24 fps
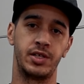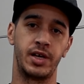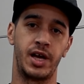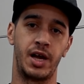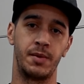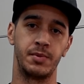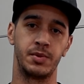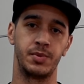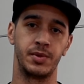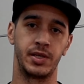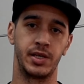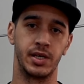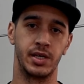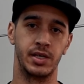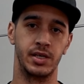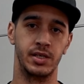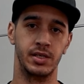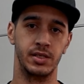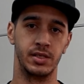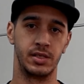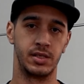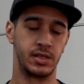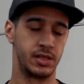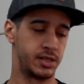times
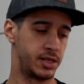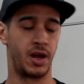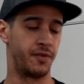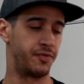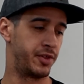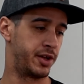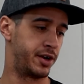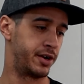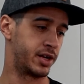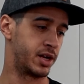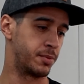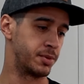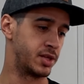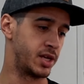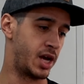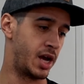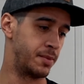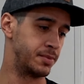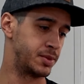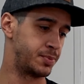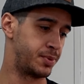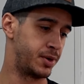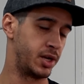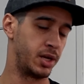because I've landed a couple
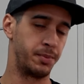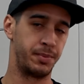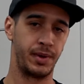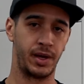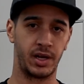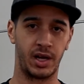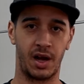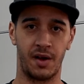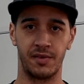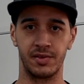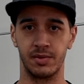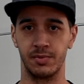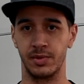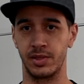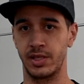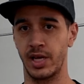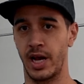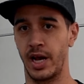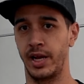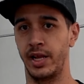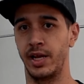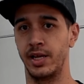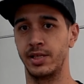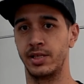times pretty big off some
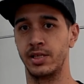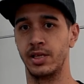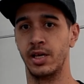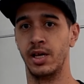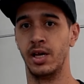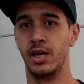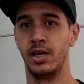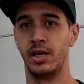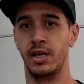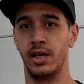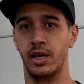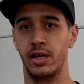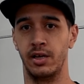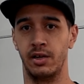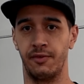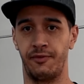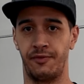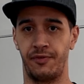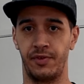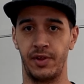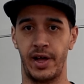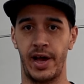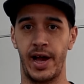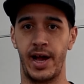side hits into
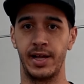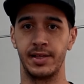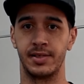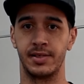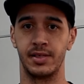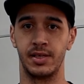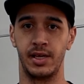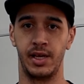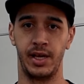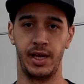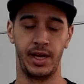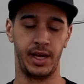flats,